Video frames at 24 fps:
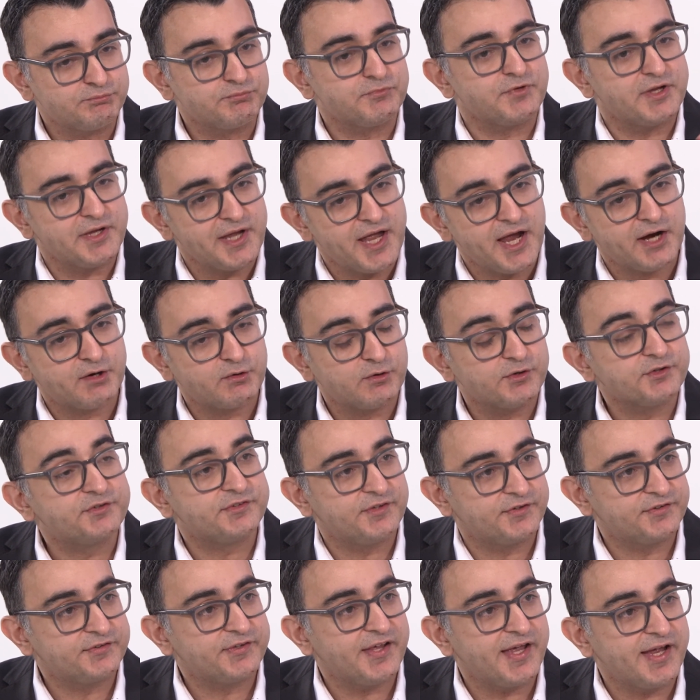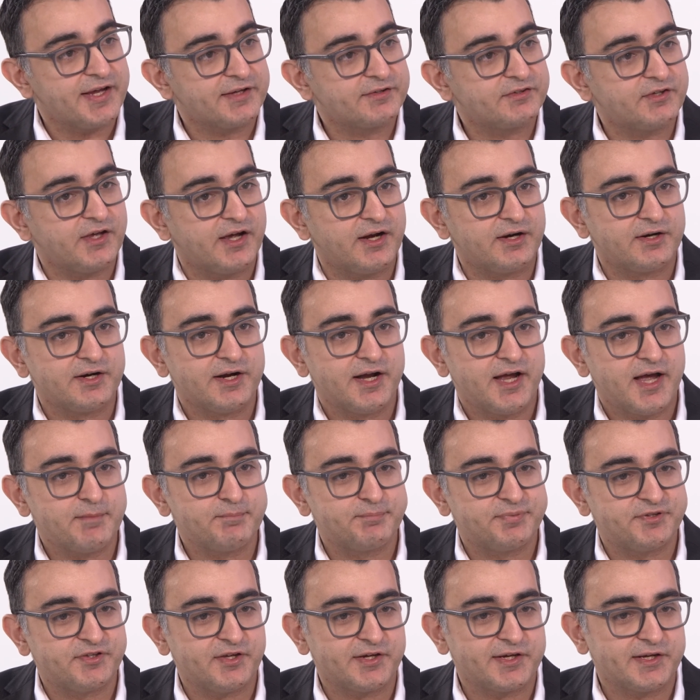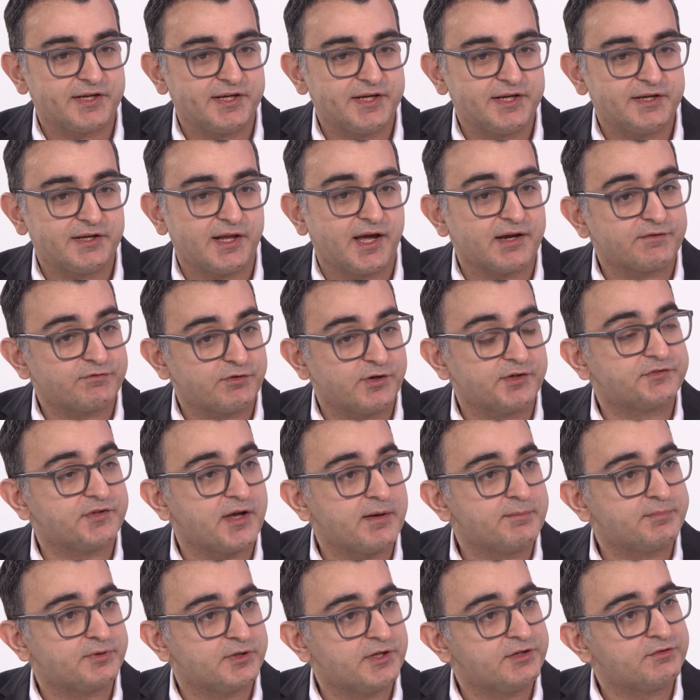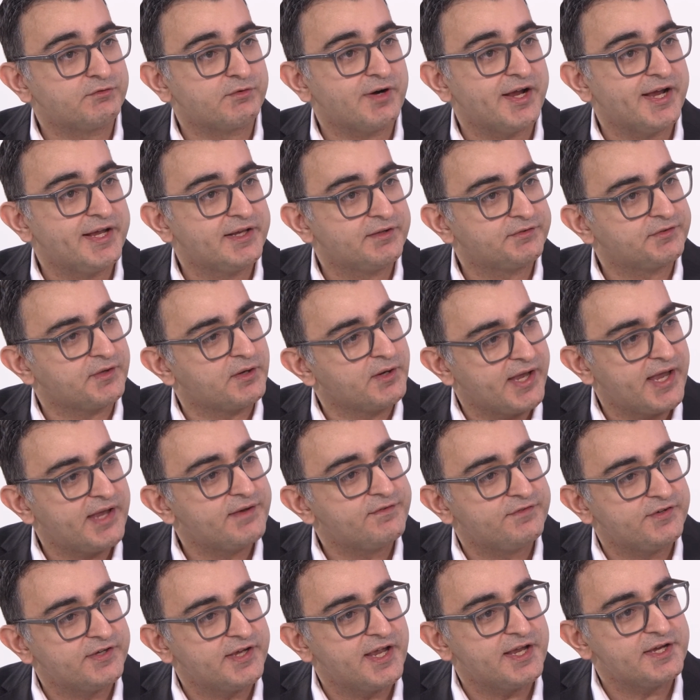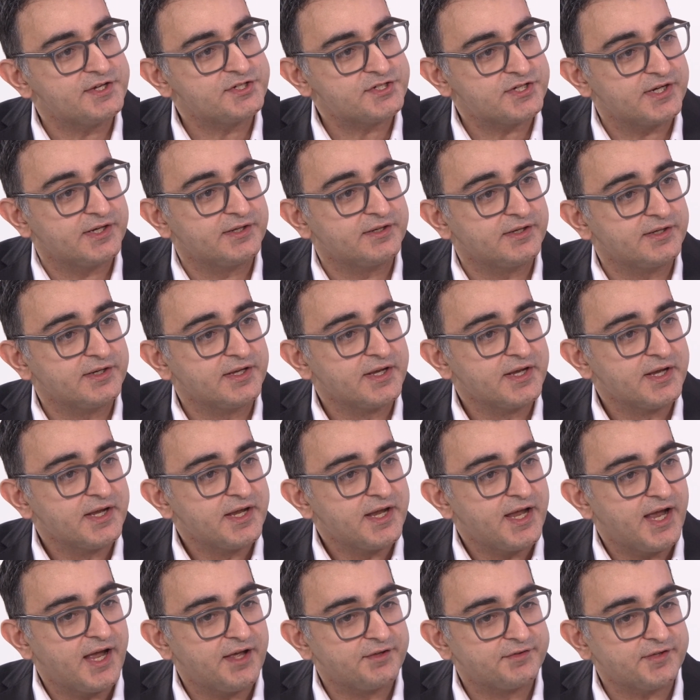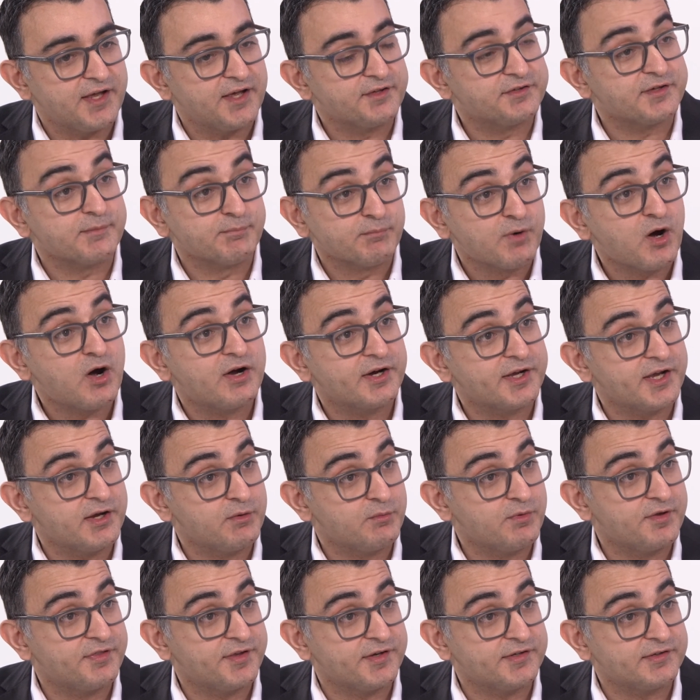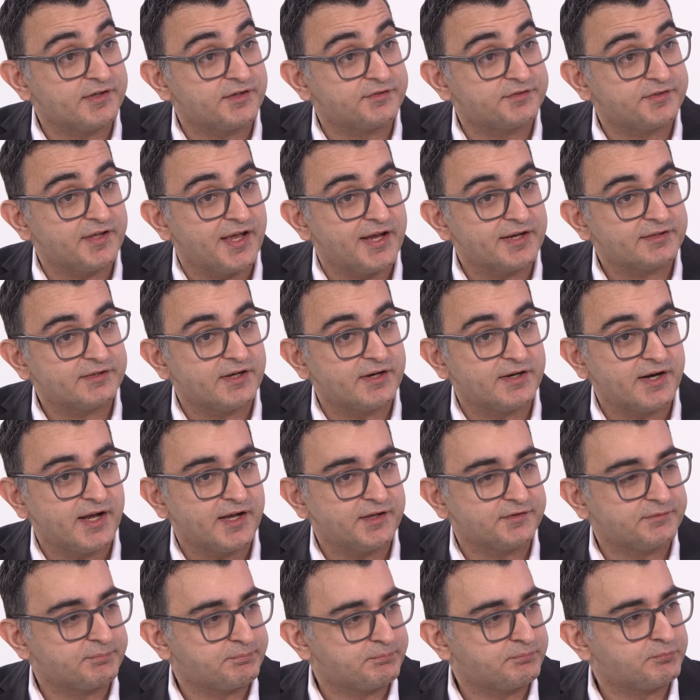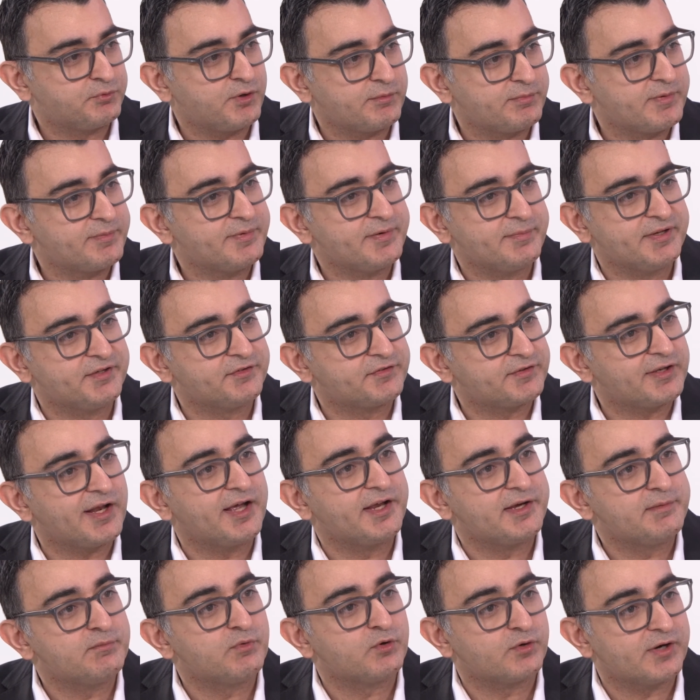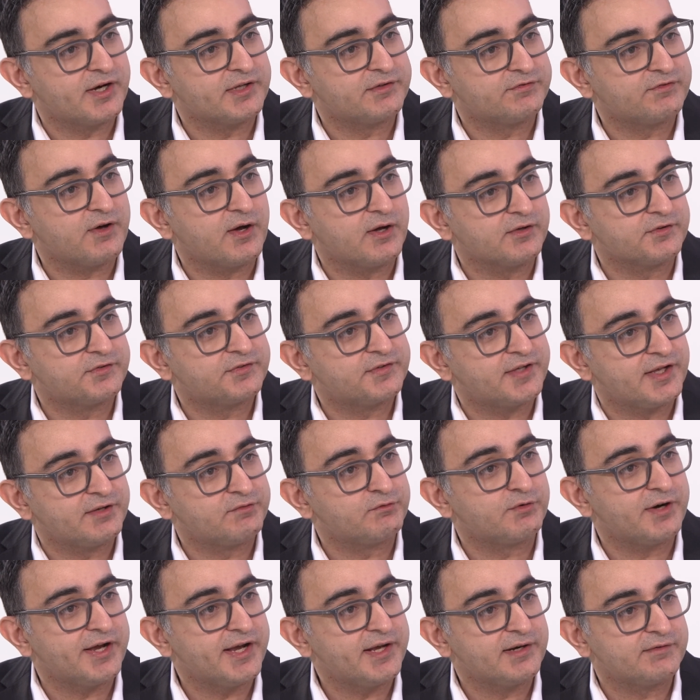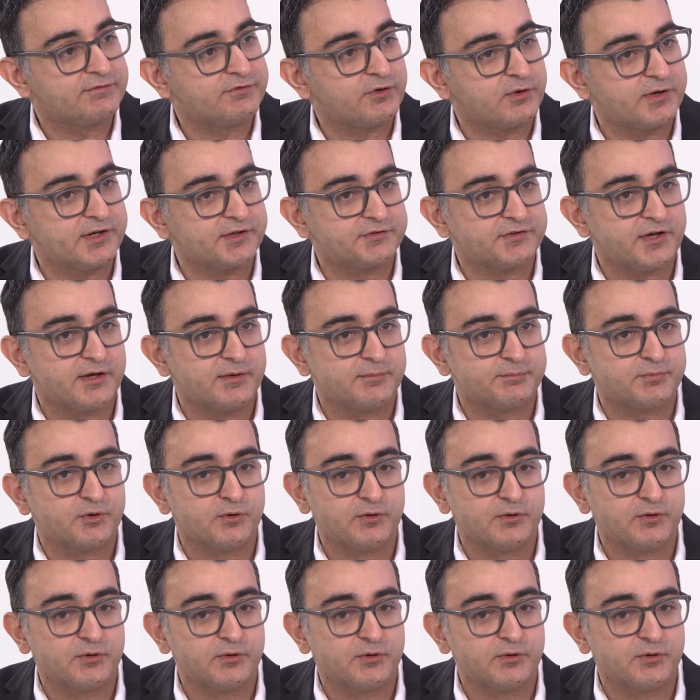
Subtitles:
across the sector, and particularly like for example in rail, so aviation as a market within the sector has probably been slightly more advanced than rail, for example.